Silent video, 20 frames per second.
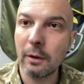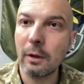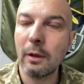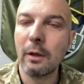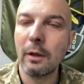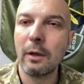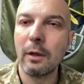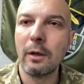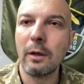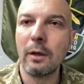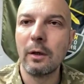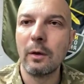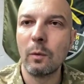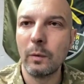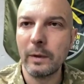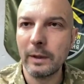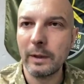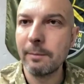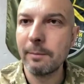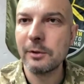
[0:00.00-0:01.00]
uh,
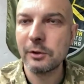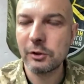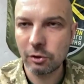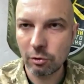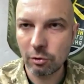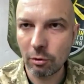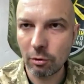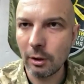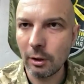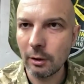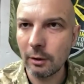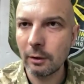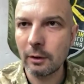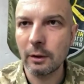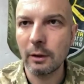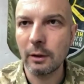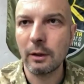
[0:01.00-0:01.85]
will be strong,